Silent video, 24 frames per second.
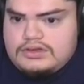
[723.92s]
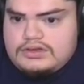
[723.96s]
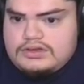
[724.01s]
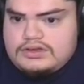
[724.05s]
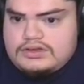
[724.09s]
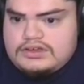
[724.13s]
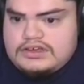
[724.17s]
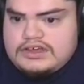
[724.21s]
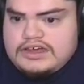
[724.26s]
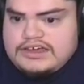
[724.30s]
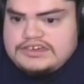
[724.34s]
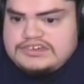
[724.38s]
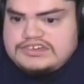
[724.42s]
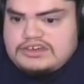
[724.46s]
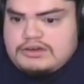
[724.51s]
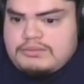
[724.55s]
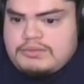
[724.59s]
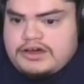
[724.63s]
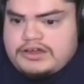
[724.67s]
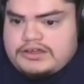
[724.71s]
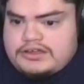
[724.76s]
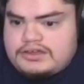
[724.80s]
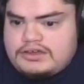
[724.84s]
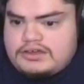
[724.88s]
Yes, come
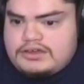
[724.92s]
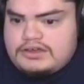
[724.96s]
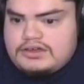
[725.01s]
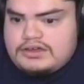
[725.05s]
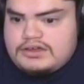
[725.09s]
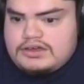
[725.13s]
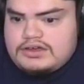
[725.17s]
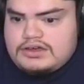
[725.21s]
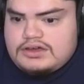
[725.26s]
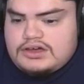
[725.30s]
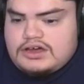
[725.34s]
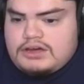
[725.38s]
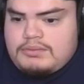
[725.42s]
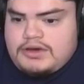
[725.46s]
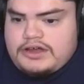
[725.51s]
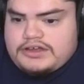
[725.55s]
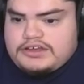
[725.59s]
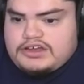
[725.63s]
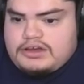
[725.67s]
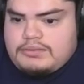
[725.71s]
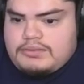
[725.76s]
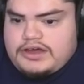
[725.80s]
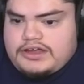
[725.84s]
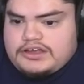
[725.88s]
on. Come on,
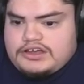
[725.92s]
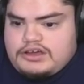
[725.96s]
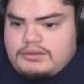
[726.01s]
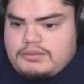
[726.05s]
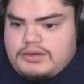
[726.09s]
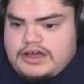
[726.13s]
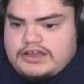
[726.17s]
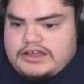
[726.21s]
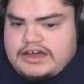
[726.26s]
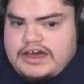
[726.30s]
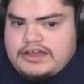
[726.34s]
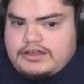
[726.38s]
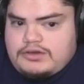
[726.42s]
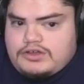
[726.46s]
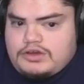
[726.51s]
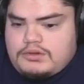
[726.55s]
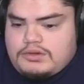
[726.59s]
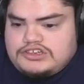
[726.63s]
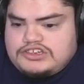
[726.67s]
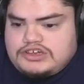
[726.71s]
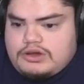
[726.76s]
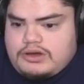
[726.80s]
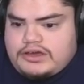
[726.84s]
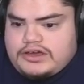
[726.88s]
come on, come on! I don't know
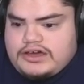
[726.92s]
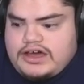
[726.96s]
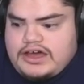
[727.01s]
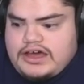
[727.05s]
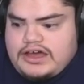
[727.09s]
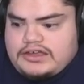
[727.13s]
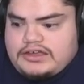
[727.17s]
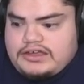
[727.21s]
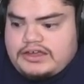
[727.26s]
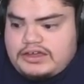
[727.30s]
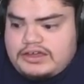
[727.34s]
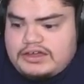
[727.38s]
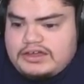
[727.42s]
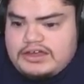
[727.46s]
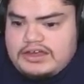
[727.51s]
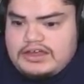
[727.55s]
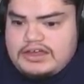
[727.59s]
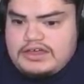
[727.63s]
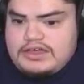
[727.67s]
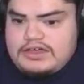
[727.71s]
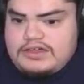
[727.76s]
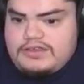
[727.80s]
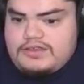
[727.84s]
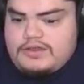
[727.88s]
what's going on!
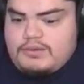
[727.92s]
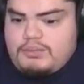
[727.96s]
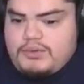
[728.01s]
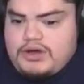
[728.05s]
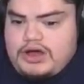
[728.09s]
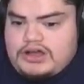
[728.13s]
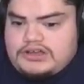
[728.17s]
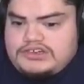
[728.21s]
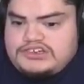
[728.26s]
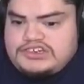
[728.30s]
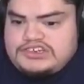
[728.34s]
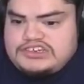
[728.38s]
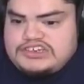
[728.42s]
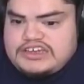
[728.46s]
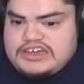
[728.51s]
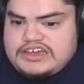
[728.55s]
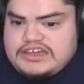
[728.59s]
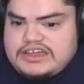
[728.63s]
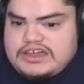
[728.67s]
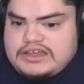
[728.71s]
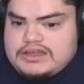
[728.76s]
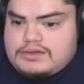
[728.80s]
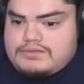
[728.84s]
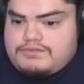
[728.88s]
The ball just hit
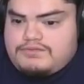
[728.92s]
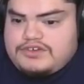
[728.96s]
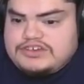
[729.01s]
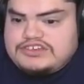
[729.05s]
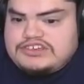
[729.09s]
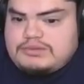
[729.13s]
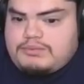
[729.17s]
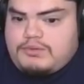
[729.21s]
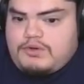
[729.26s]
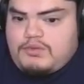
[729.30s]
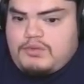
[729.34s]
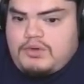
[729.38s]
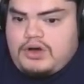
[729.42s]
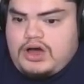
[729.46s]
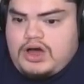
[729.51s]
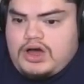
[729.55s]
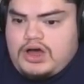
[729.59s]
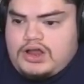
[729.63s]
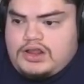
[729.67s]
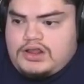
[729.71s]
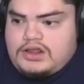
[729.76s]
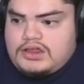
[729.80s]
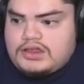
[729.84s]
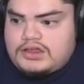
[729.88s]
an invisible wall!